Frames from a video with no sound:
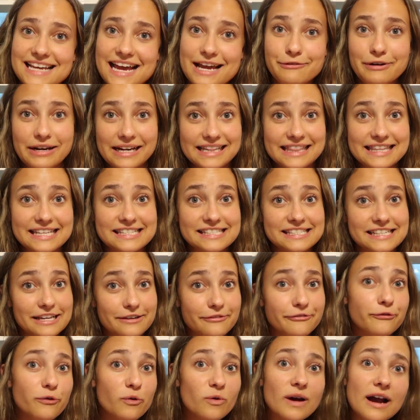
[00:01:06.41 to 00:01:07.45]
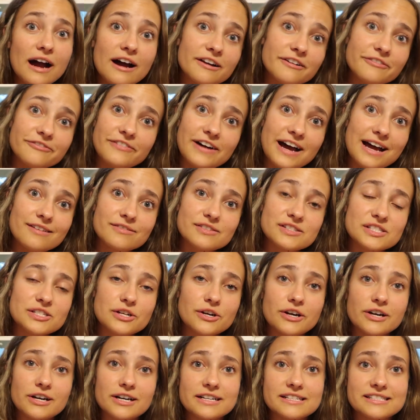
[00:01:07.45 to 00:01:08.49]
I rated this a 4 out of 5
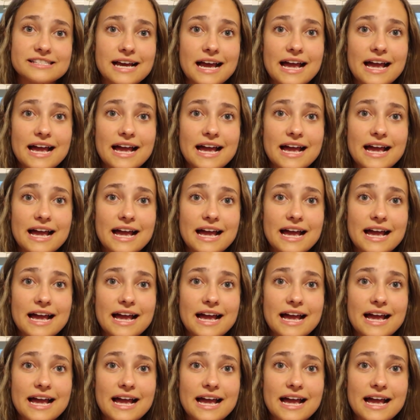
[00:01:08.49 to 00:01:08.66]
stars.